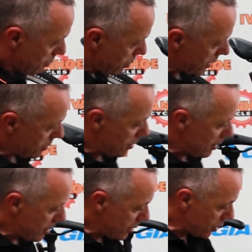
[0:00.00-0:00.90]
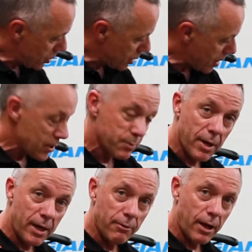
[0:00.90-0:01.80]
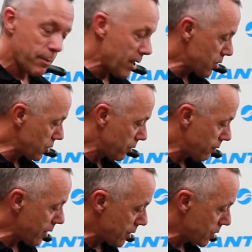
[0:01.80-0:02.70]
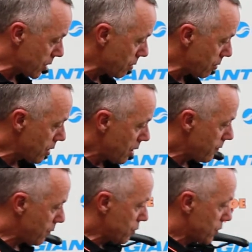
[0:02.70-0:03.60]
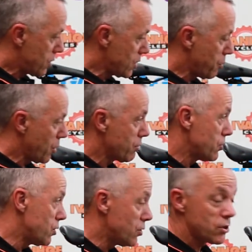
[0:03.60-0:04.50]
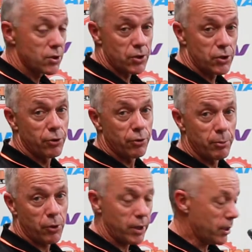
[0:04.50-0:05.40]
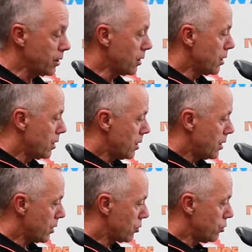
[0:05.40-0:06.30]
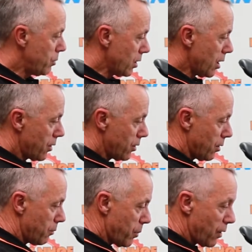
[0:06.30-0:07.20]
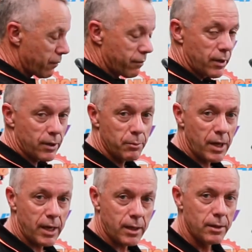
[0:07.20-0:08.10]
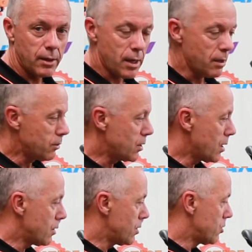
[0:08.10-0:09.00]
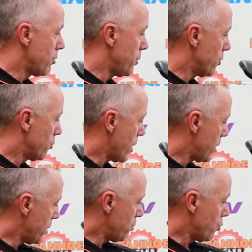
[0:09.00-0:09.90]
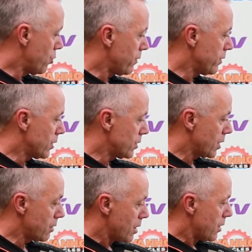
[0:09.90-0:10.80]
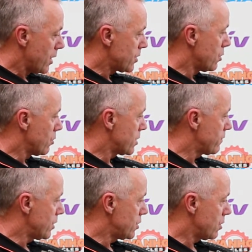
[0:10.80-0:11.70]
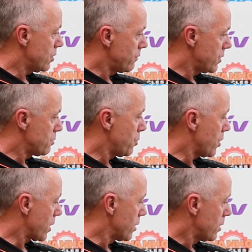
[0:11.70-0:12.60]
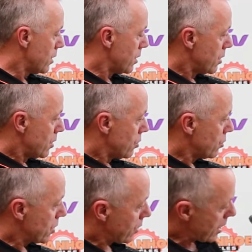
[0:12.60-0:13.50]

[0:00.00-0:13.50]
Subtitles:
but in addition it has pannier rack mounts on the front. So if this bike was used as a touring bike, it could be loaded at both front and back and distribute the weight a bit more evenly. So that's a nice feature of this bike. Also it